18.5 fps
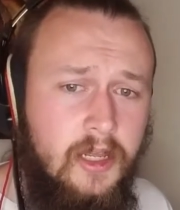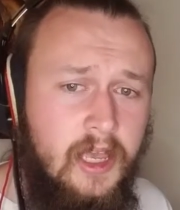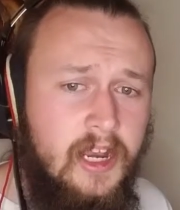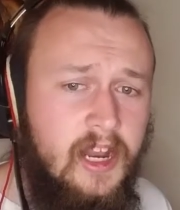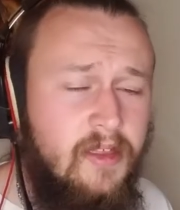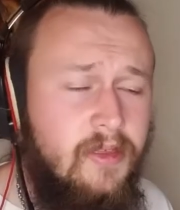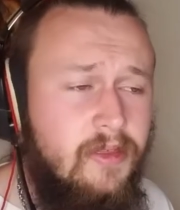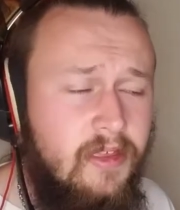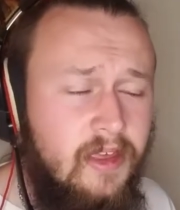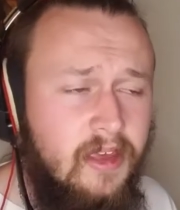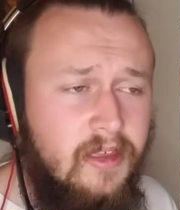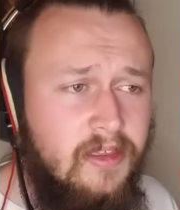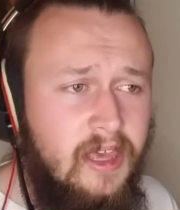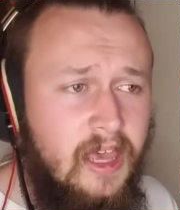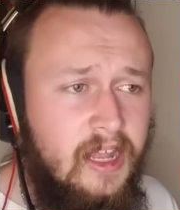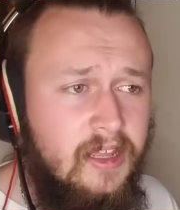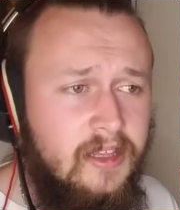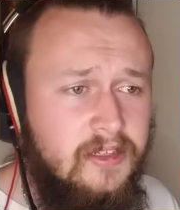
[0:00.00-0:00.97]
And I think
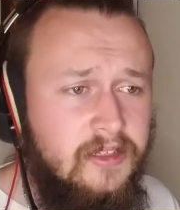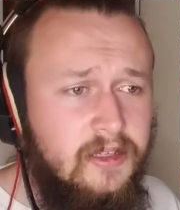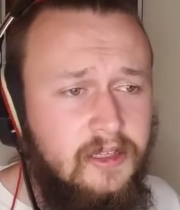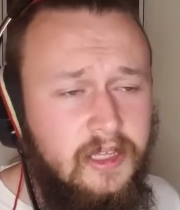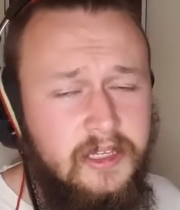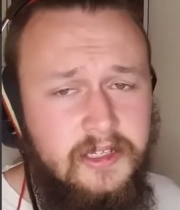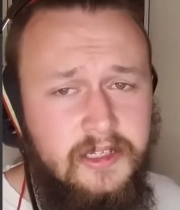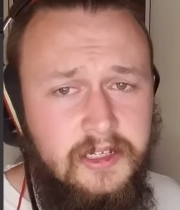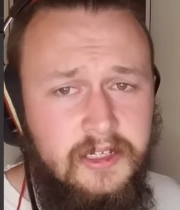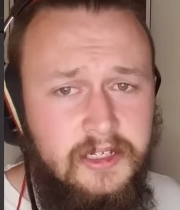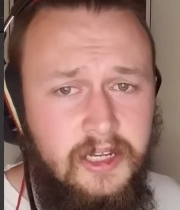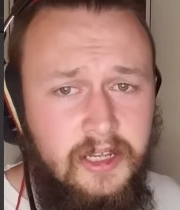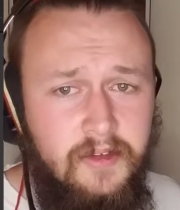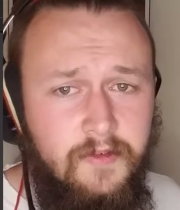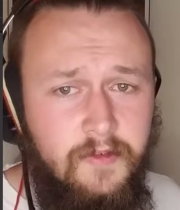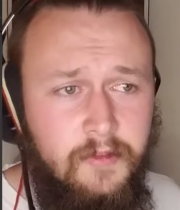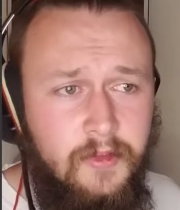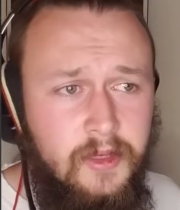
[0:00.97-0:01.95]
that is the lesson to
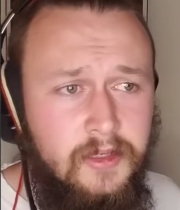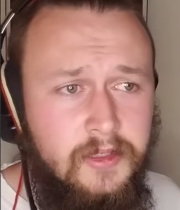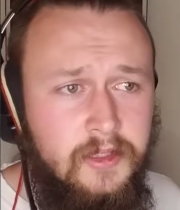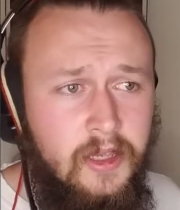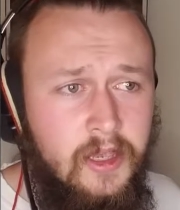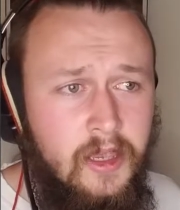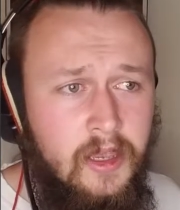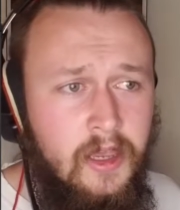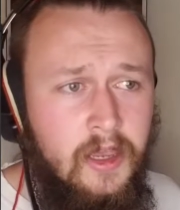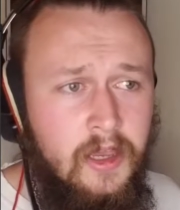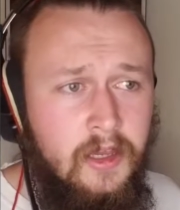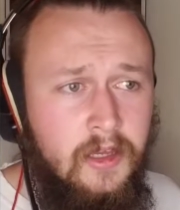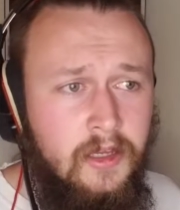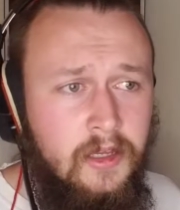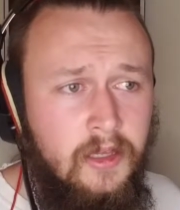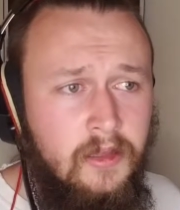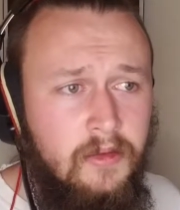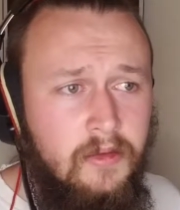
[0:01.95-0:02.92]
take from this.
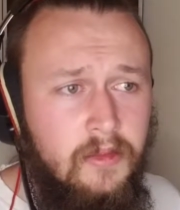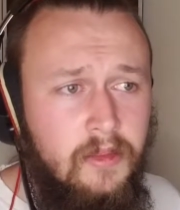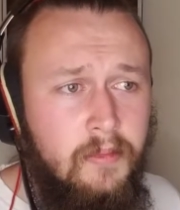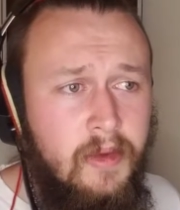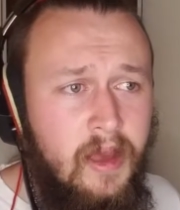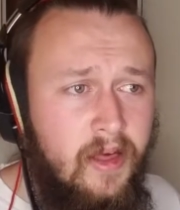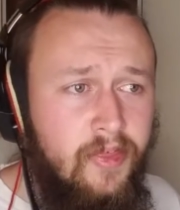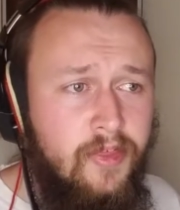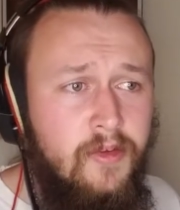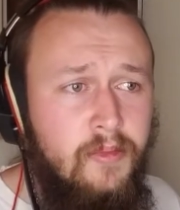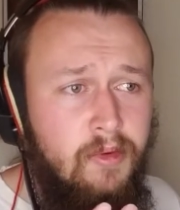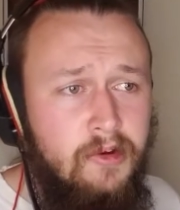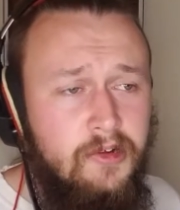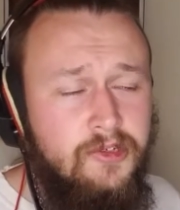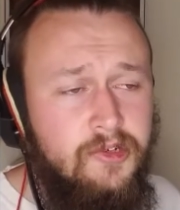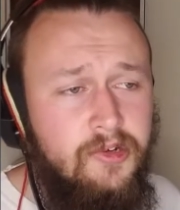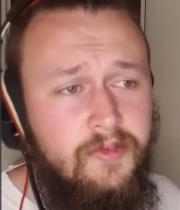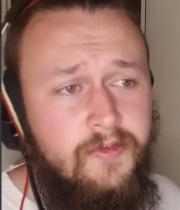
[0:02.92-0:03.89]
The Matthew
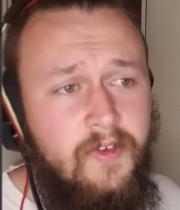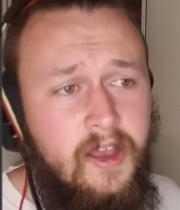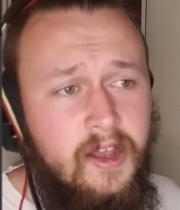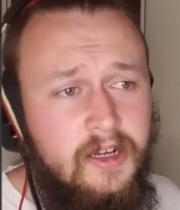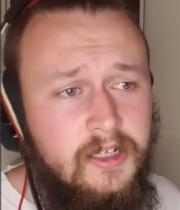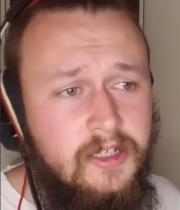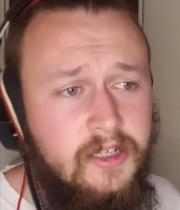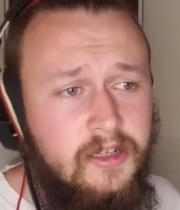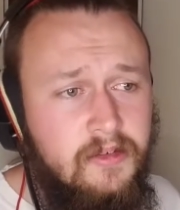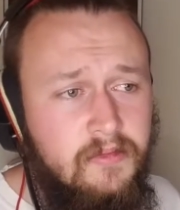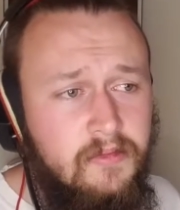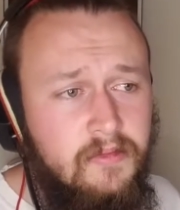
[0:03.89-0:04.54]
Mercer effect,